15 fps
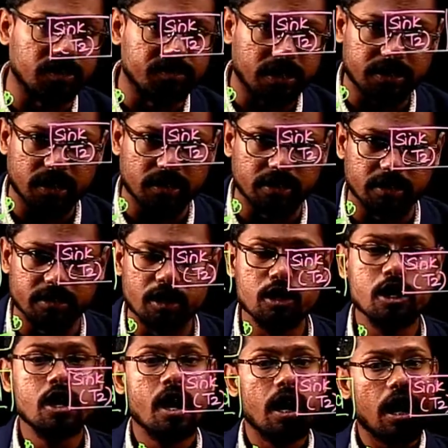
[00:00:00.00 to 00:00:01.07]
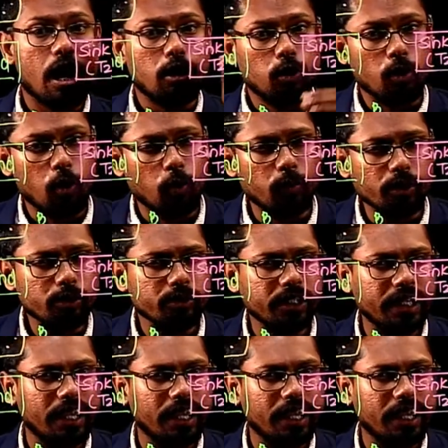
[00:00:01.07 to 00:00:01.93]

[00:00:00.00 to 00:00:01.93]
very clear. Over to the